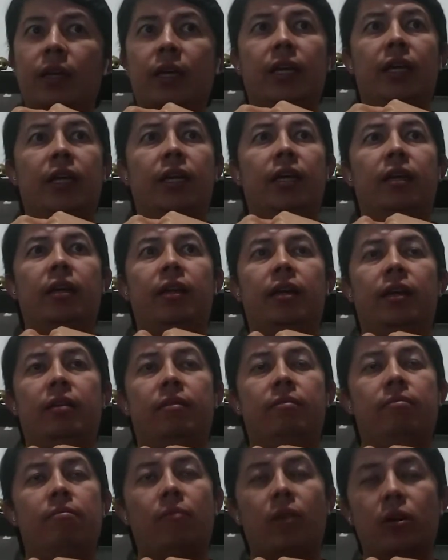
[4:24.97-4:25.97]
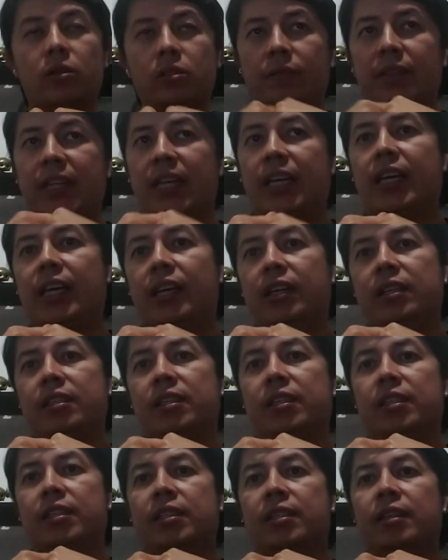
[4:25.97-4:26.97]
and most of the
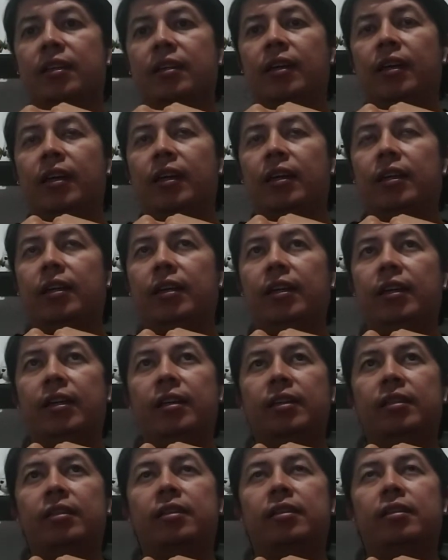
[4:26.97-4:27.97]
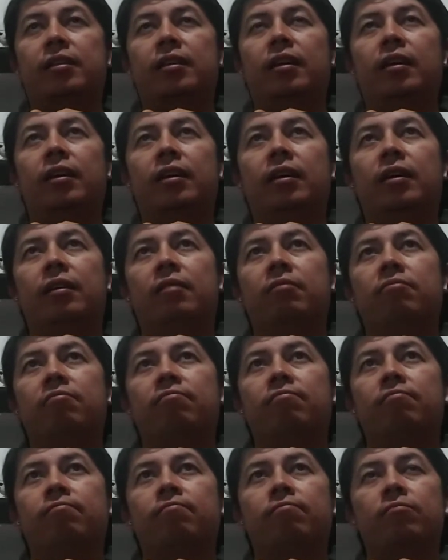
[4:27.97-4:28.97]
cases it is
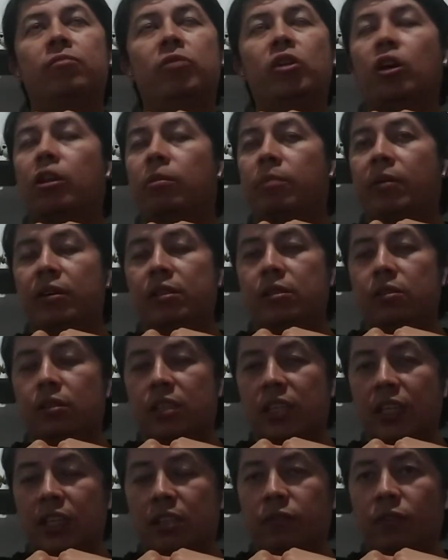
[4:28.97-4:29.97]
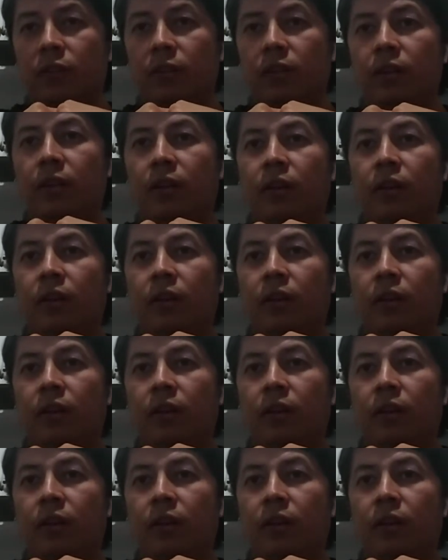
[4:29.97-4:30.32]
not very successful.